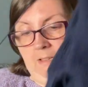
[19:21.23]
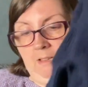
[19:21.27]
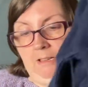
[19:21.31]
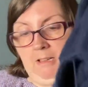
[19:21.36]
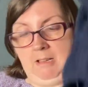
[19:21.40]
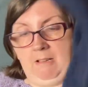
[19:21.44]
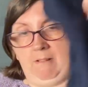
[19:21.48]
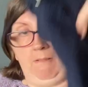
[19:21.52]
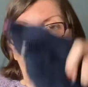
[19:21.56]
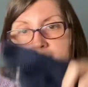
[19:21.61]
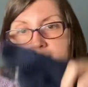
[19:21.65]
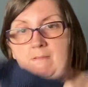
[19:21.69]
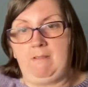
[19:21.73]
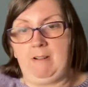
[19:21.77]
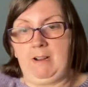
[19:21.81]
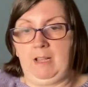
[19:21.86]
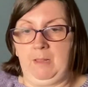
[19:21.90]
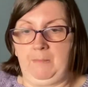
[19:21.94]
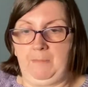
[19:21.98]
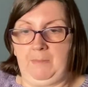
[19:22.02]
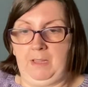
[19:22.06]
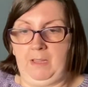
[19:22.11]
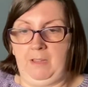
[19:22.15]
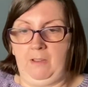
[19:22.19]
a real
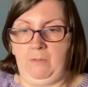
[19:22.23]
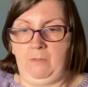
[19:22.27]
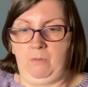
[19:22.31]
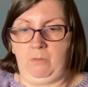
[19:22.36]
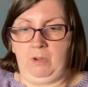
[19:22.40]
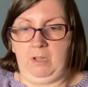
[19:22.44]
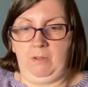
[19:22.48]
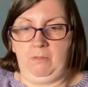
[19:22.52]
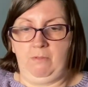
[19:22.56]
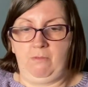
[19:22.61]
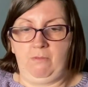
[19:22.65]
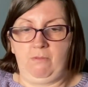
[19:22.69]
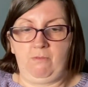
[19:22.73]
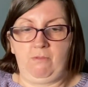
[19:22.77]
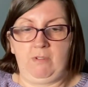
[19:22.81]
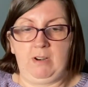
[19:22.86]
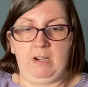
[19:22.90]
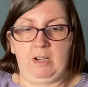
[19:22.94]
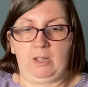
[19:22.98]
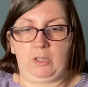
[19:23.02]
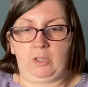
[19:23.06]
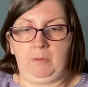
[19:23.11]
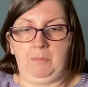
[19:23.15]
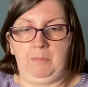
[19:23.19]
bit of work,
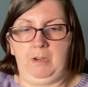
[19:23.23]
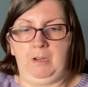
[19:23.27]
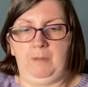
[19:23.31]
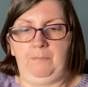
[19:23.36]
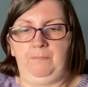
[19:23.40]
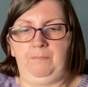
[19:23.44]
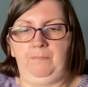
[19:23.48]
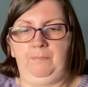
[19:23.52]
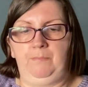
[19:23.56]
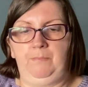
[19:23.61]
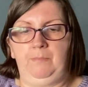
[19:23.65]
really come on.